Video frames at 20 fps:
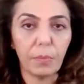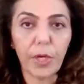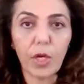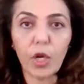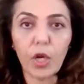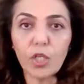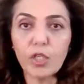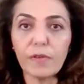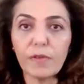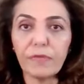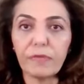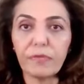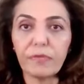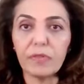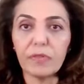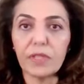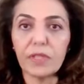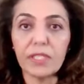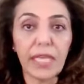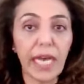because of
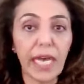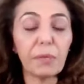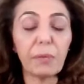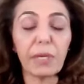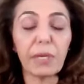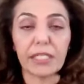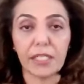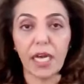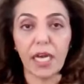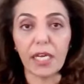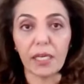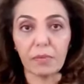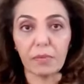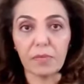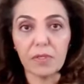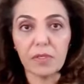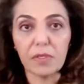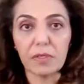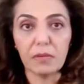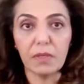dynamic
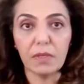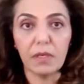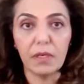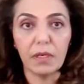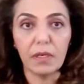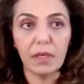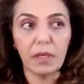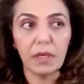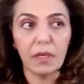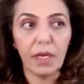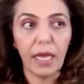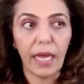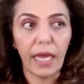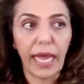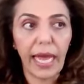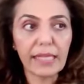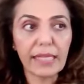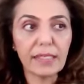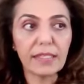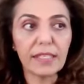times,
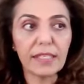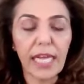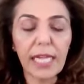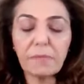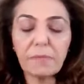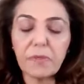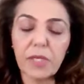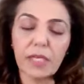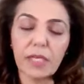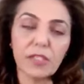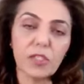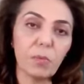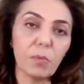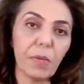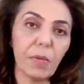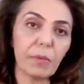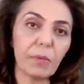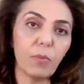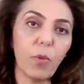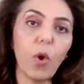as it helps us to
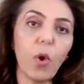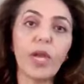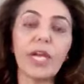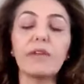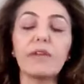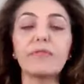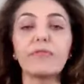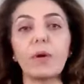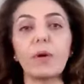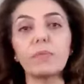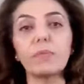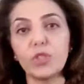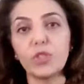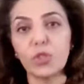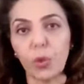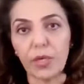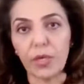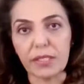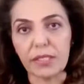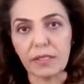make more informed
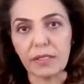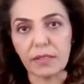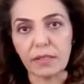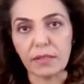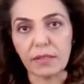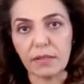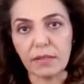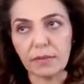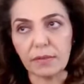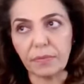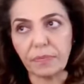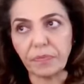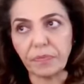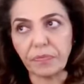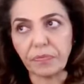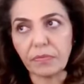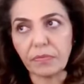choices.